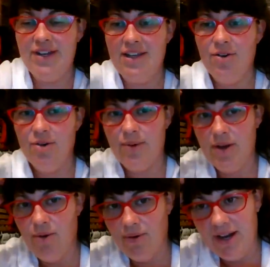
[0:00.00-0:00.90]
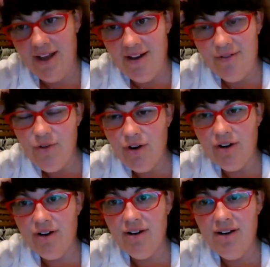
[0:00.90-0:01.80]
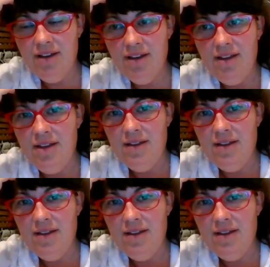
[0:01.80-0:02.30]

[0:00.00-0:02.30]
video or recording of her